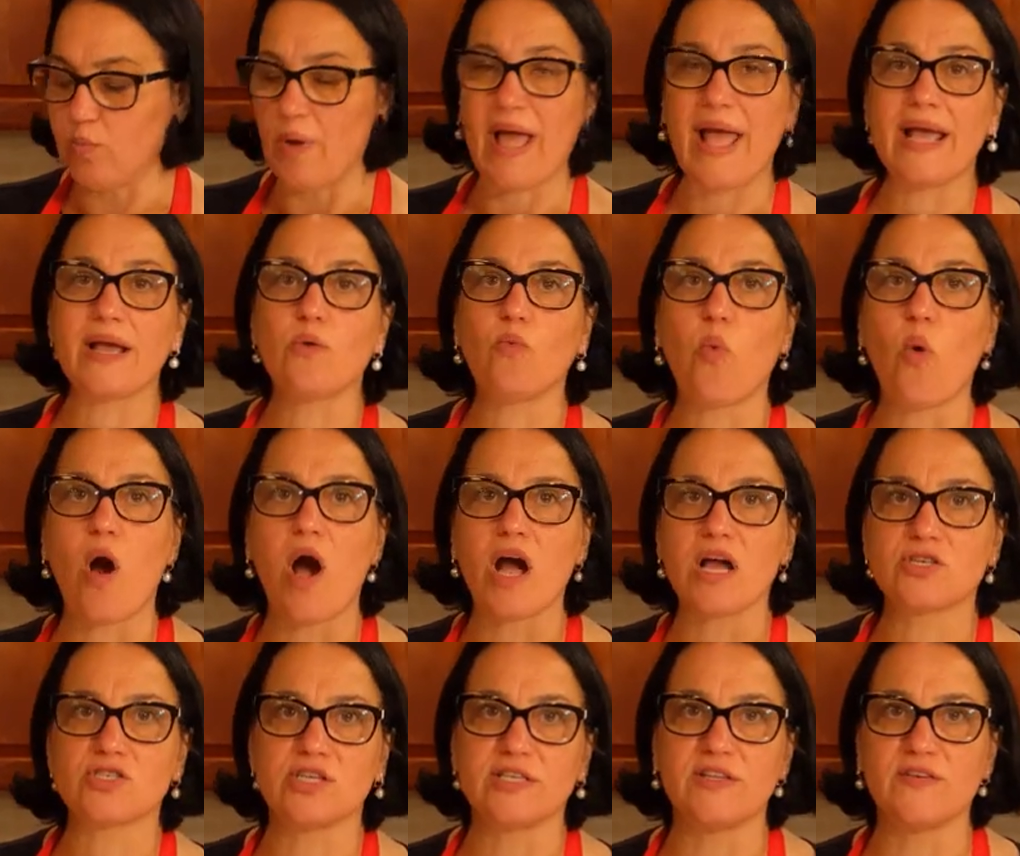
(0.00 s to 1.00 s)
egg
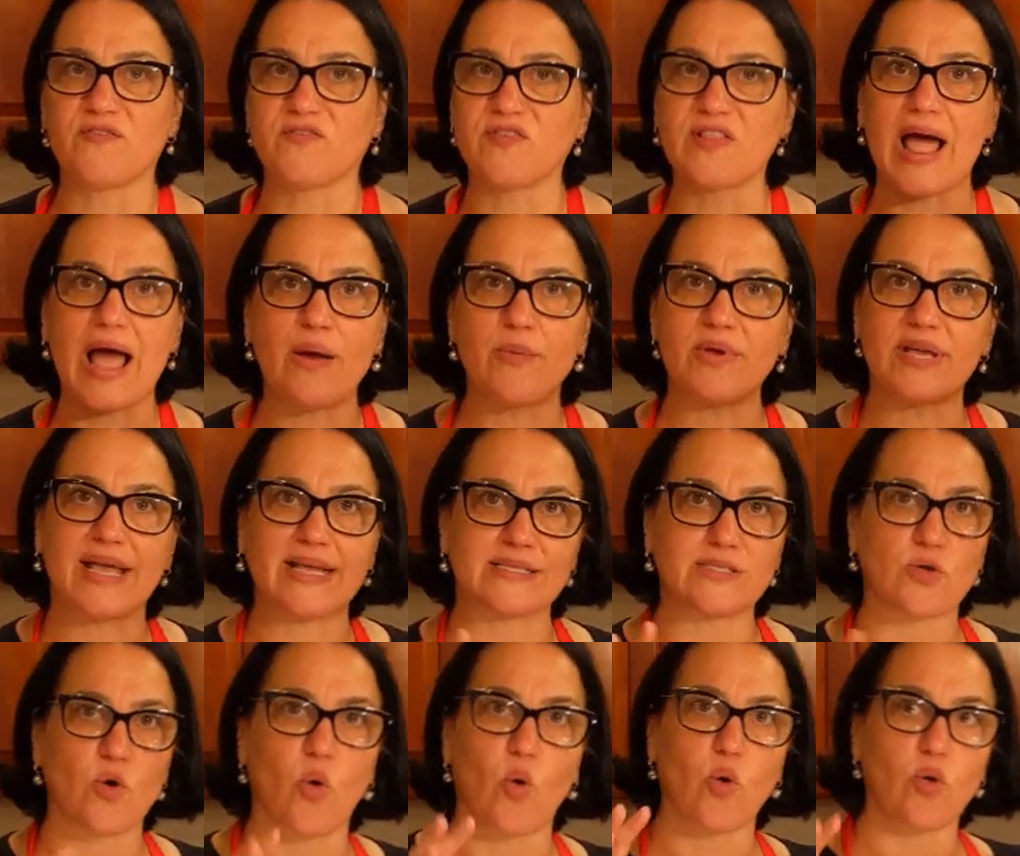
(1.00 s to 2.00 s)
wash and the flour, it
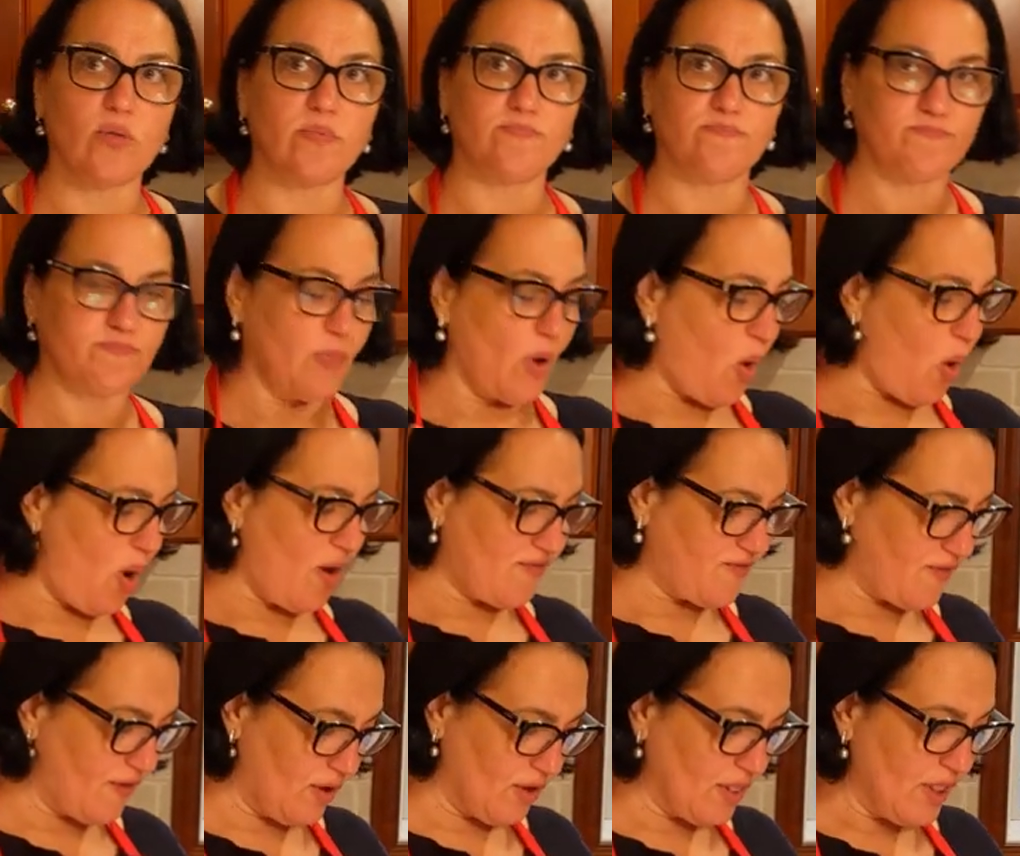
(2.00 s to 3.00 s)
gets all
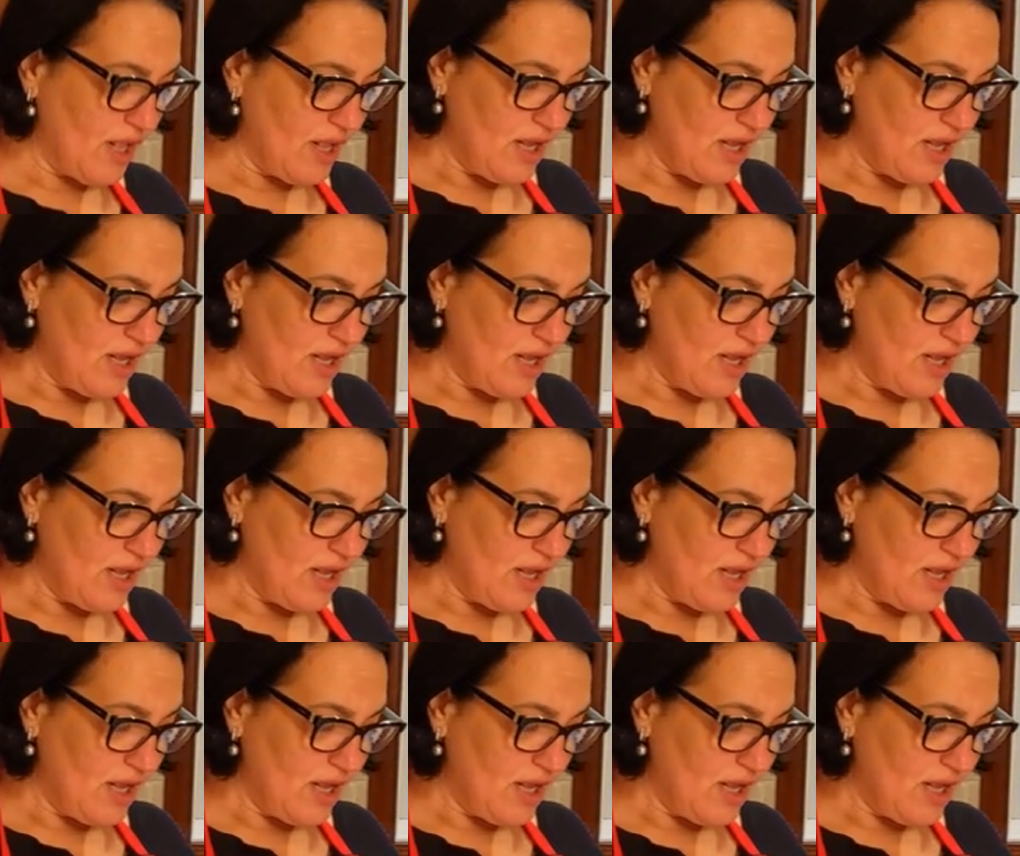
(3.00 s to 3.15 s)
awful.